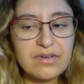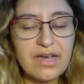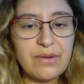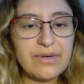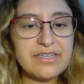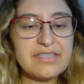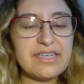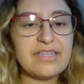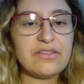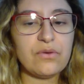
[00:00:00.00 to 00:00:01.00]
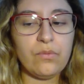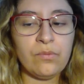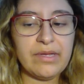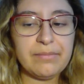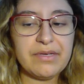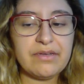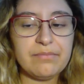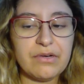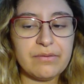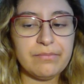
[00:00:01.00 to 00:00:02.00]
i want to say that the
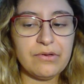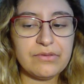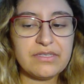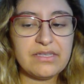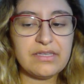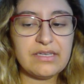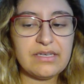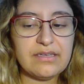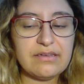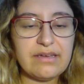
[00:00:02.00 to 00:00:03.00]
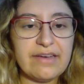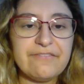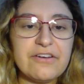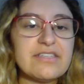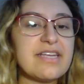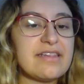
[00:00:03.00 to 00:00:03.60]
women are mostly at first I